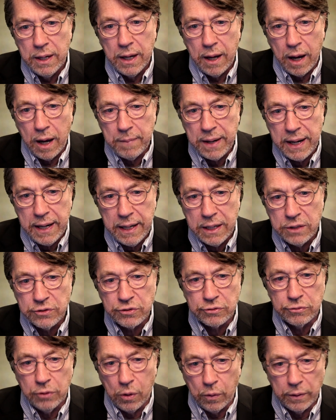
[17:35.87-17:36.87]
I'm hand
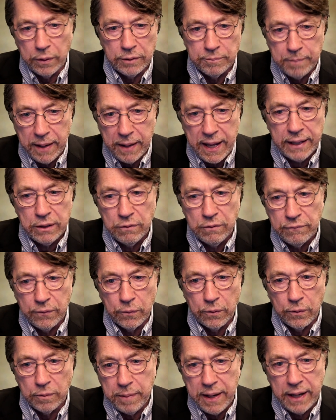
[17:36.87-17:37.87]
scrolling back and
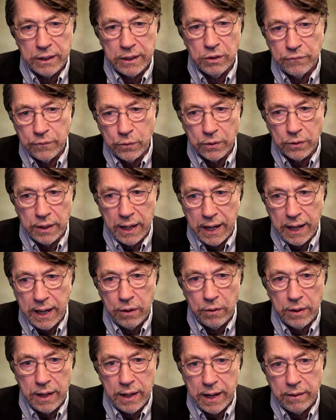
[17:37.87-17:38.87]
forth, an
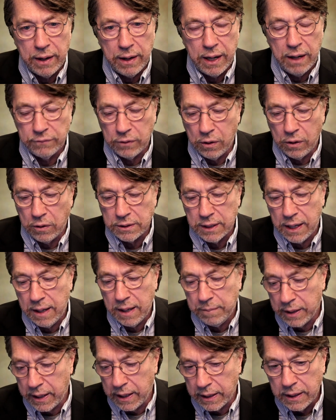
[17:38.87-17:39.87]
hour and a half long
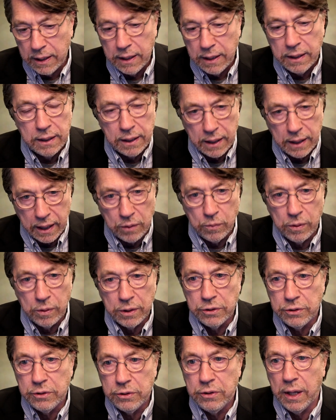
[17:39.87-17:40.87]
timeline. I don't want
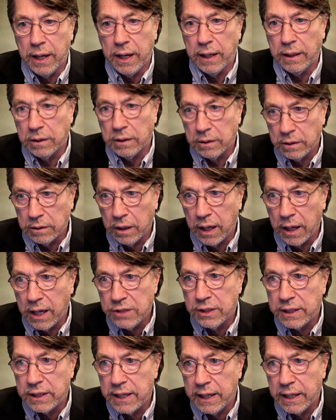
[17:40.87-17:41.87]
to do that.
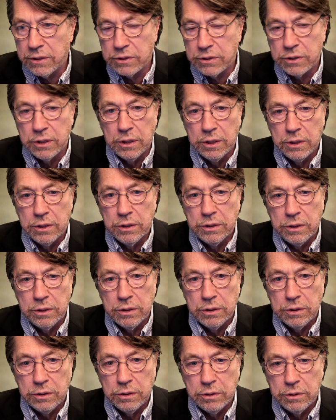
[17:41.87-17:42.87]
Logic has
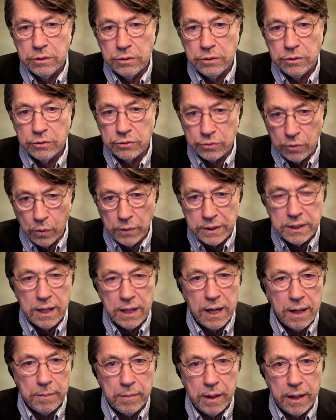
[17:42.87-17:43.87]
scrolling
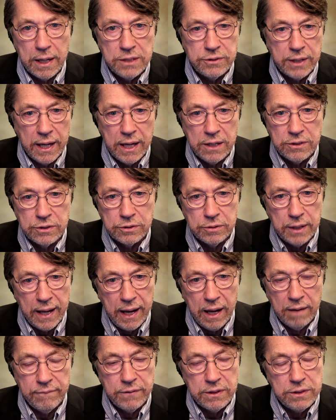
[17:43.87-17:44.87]
timelines, as
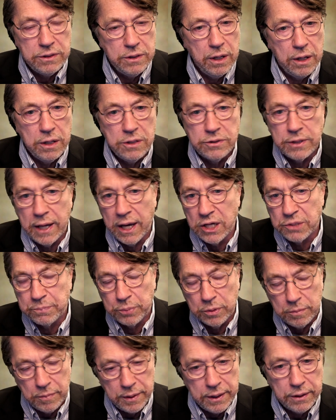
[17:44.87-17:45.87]
Avid does, as
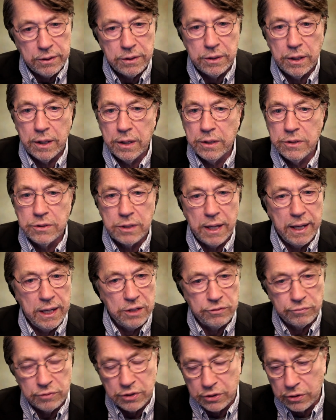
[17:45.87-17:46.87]
Premiere does,
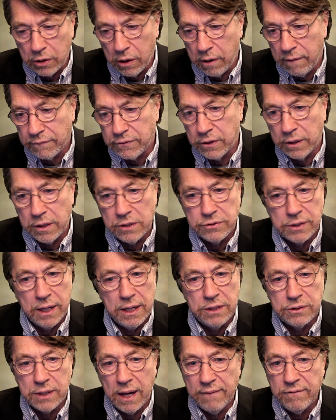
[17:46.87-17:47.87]
as Resolve does,
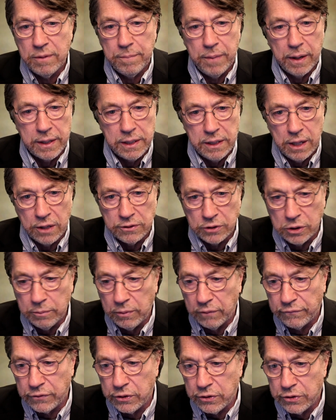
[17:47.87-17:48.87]
as everybody does.
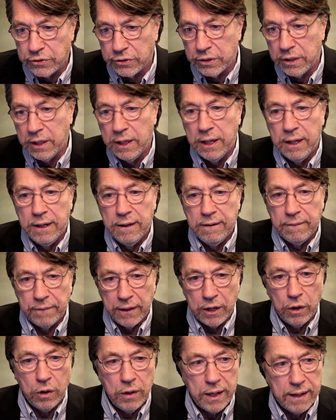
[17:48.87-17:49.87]
LumaFusion,
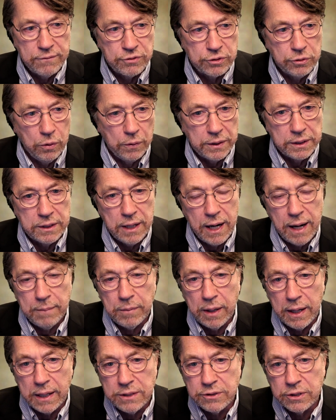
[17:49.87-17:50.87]
they all have scrolling
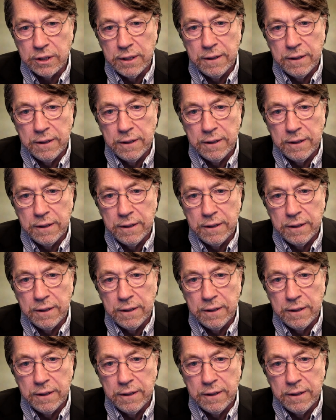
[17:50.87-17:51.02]
timelines.